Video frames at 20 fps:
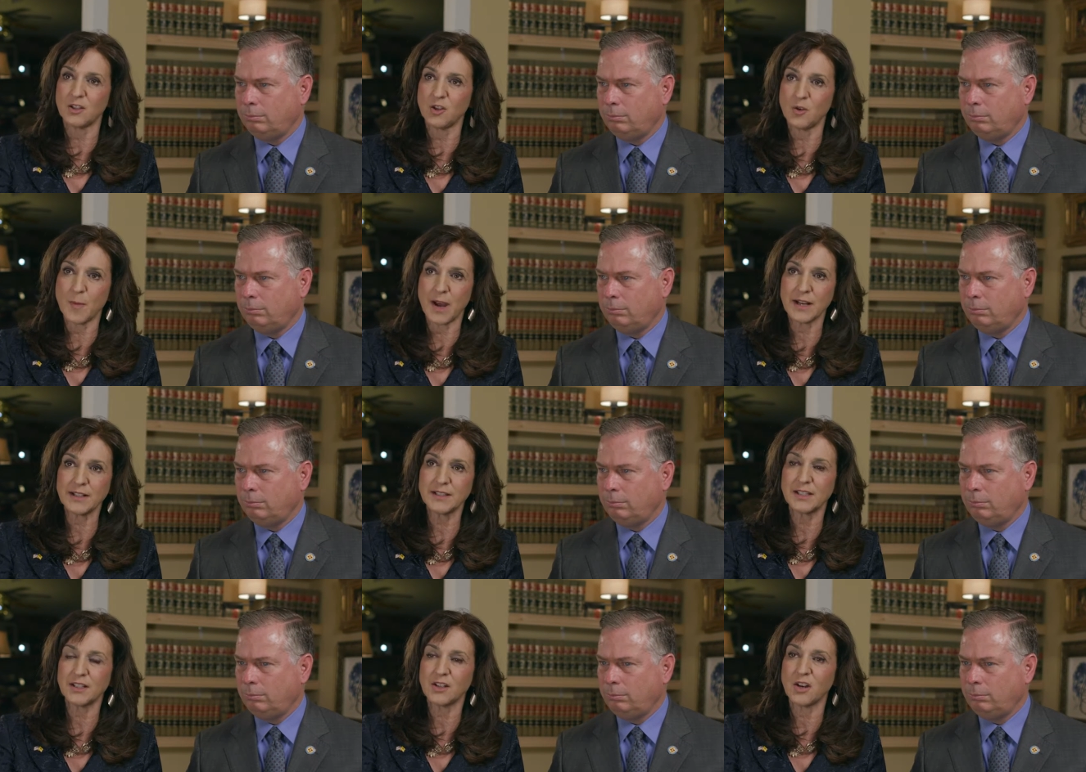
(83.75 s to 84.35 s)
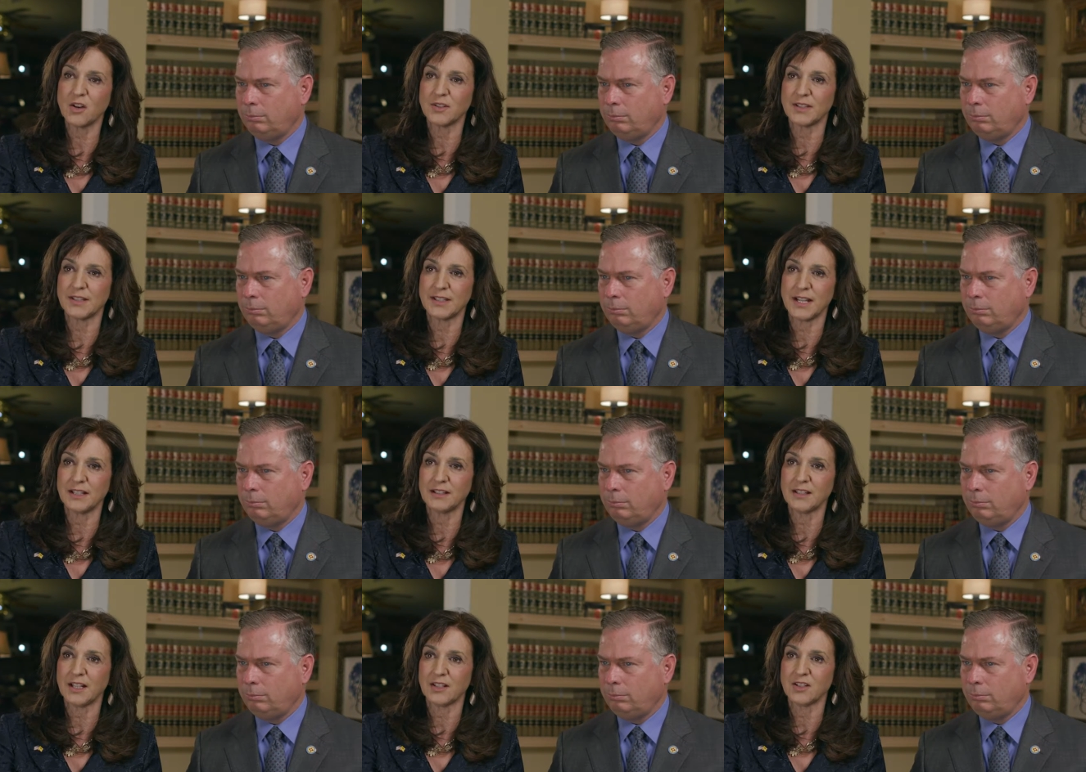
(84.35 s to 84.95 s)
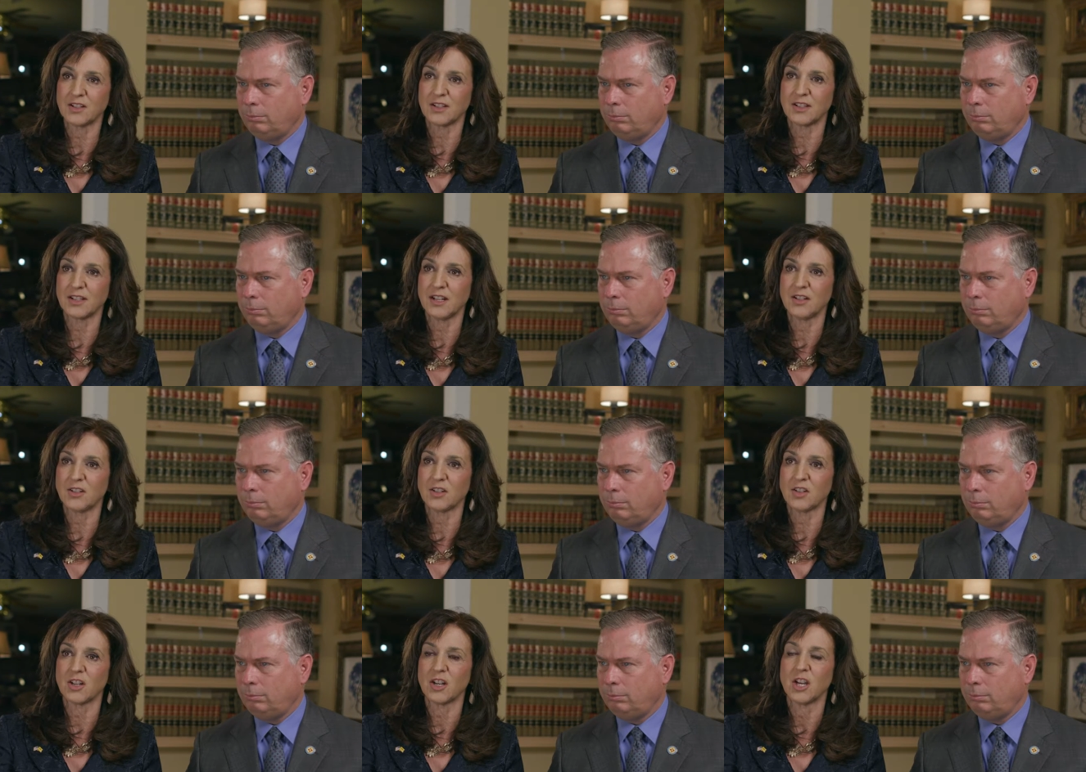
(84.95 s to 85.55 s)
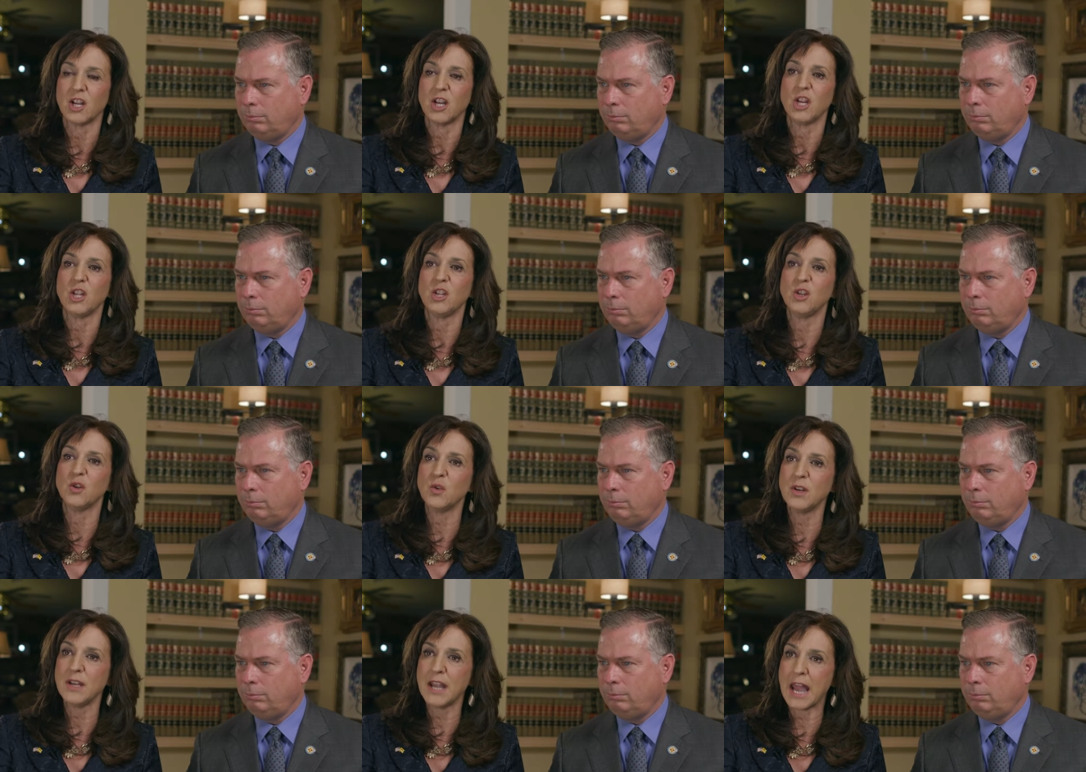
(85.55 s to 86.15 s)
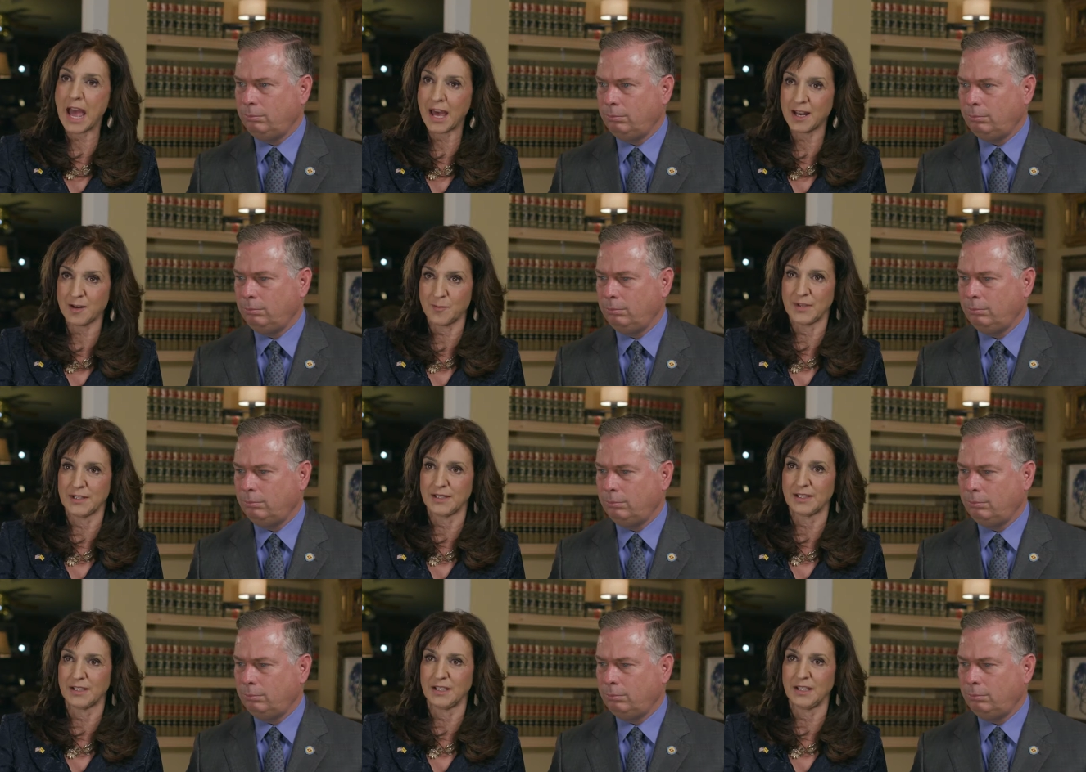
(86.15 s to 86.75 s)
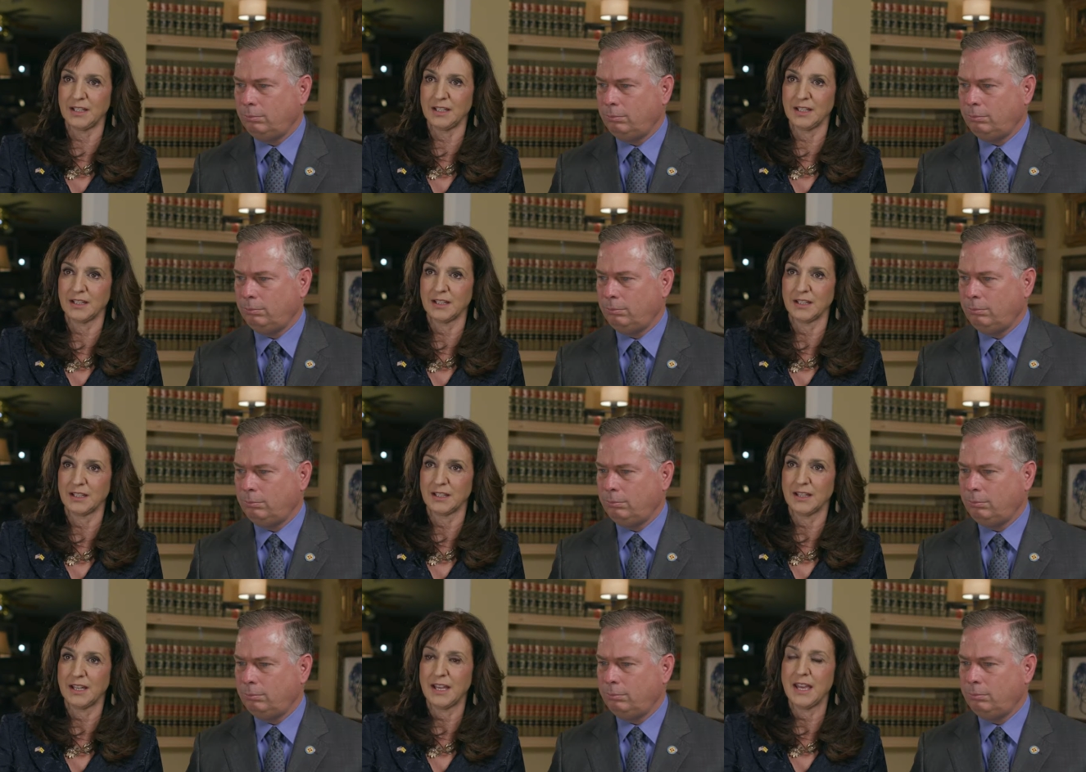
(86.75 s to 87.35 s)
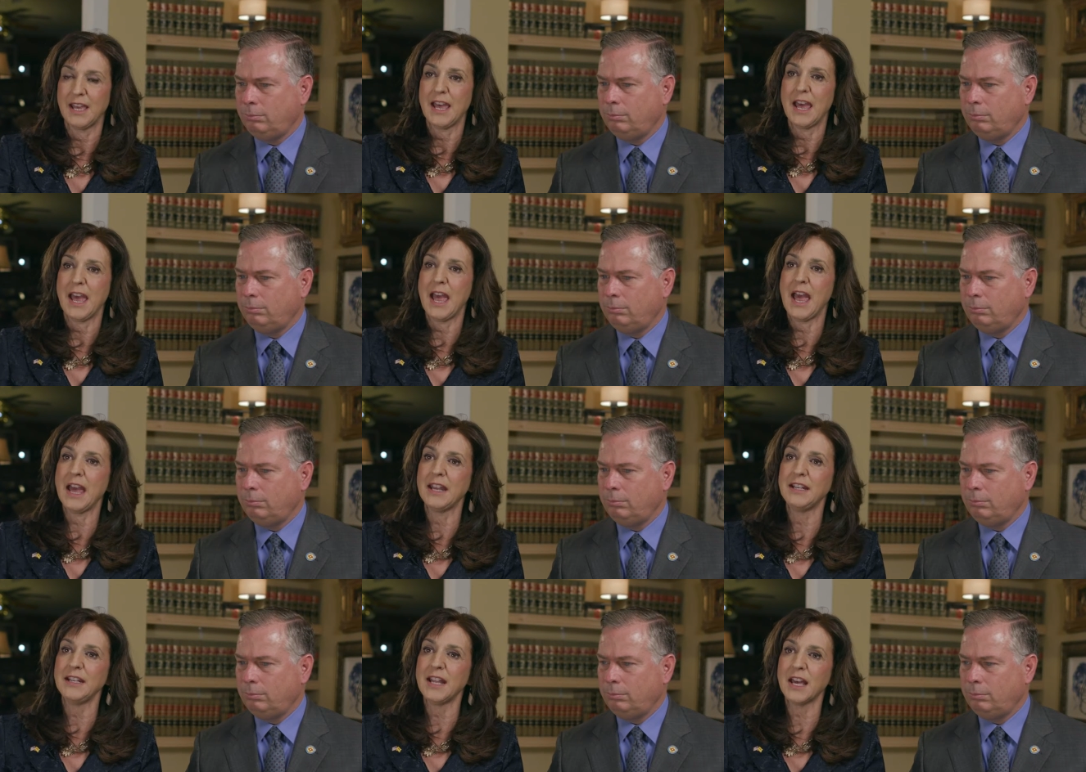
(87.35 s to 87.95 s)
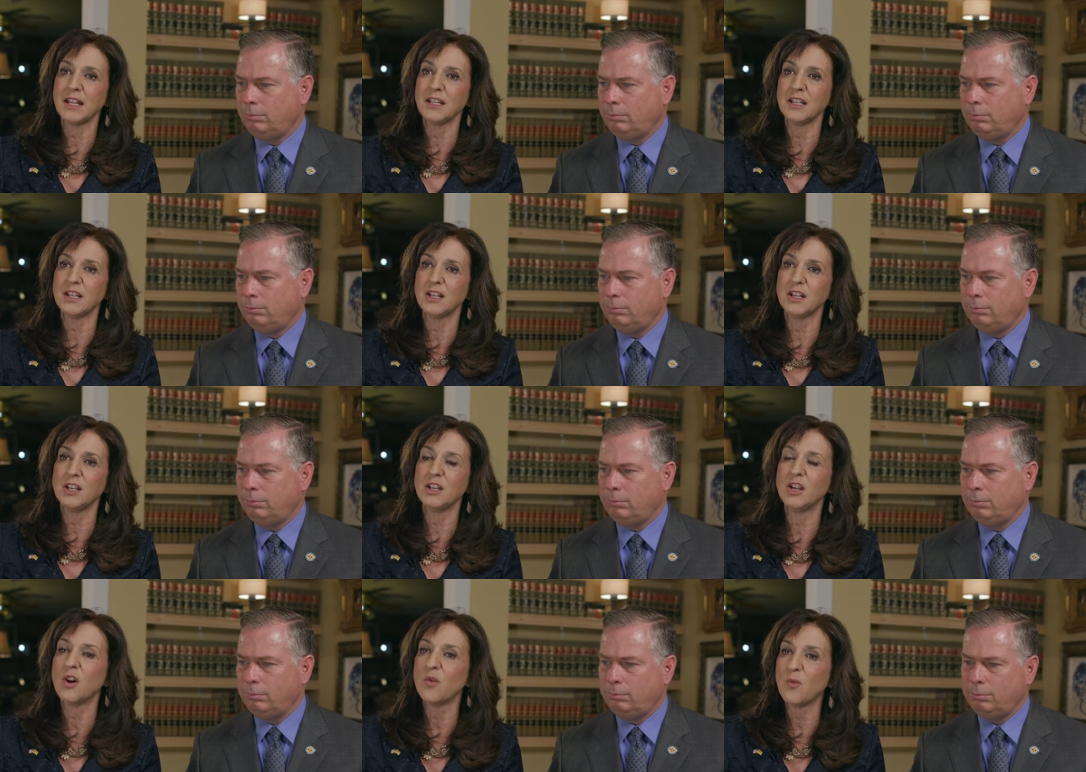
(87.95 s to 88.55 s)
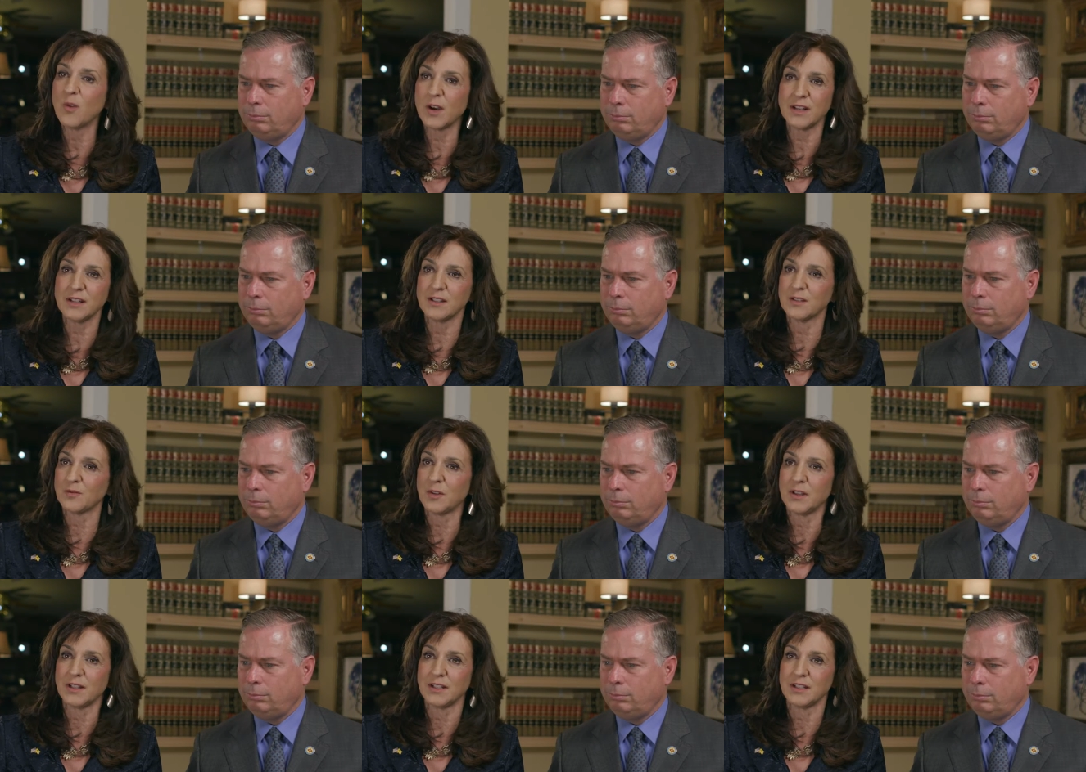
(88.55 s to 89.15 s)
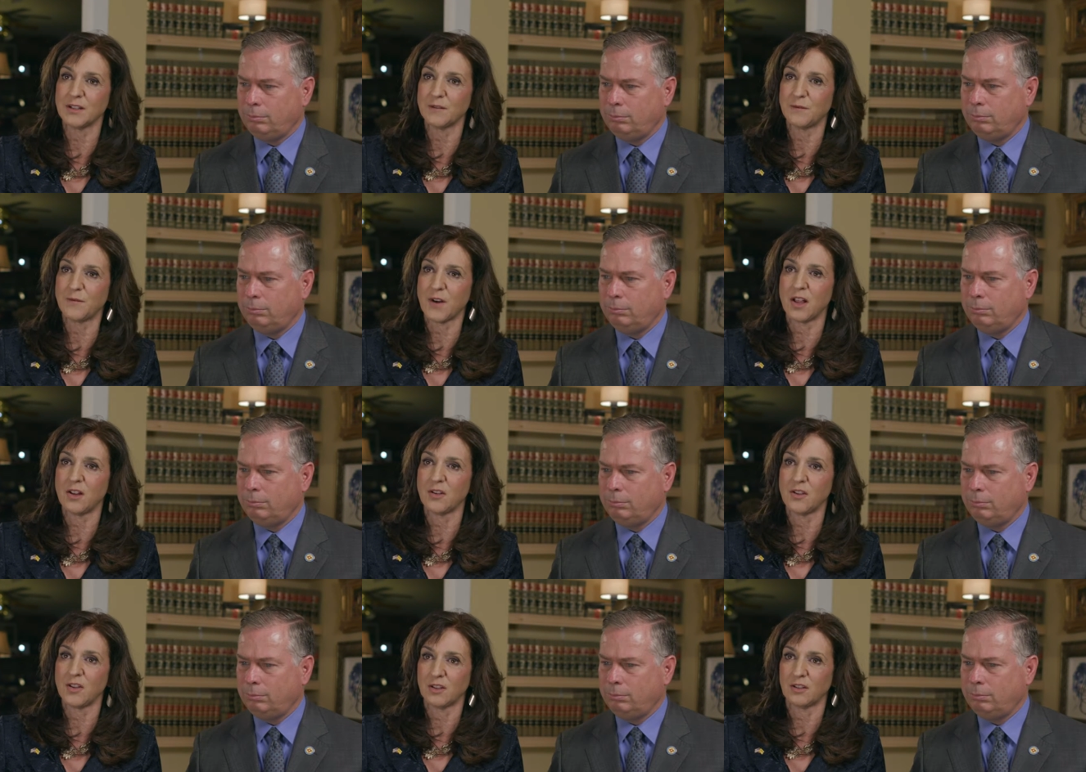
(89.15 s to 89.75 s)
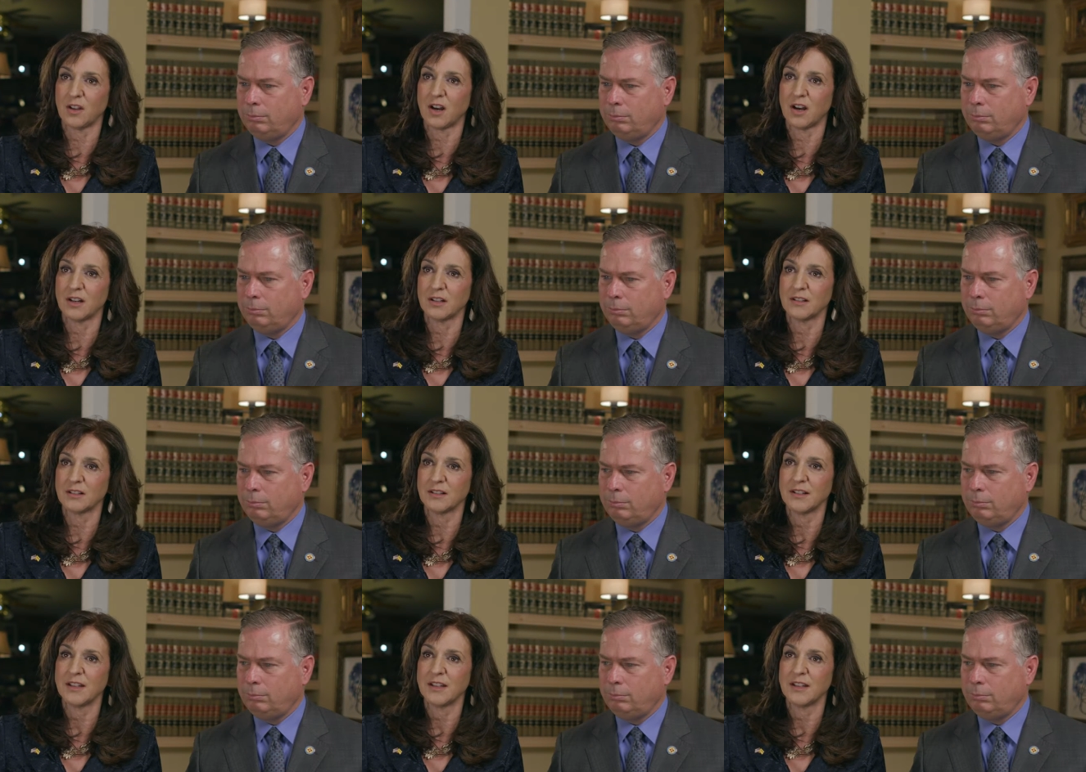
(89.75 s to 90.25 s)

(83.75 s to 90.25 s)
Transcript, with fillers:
Speaker 1: the New Mexico state legislature unanimously, and yet no one is willing to follow the law.